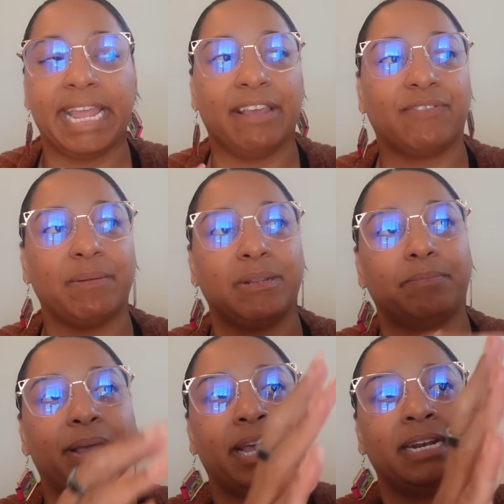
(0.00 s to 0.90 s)
If I'm in
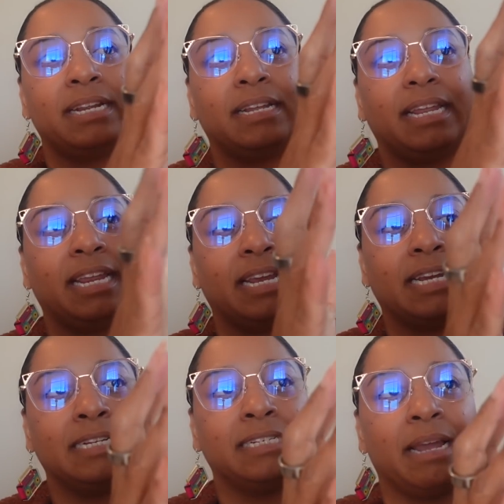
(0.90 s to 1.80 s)
bed
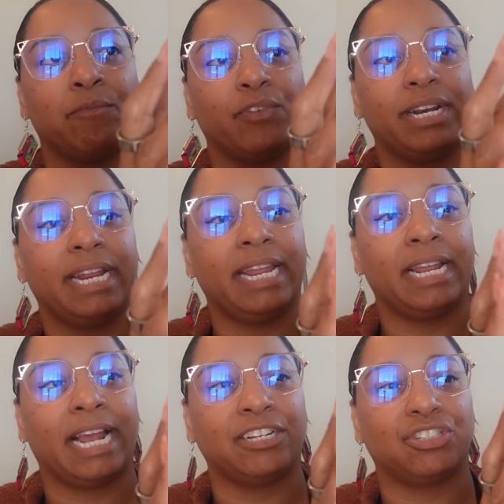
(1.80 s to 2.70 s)
and I'm
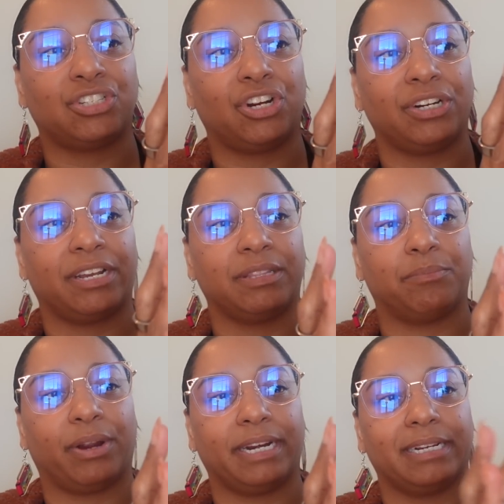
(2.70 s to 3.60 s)
reading, I just turn down the
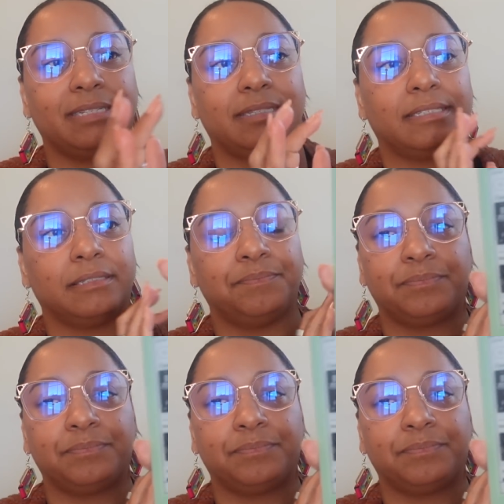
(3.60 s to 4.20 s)
brightness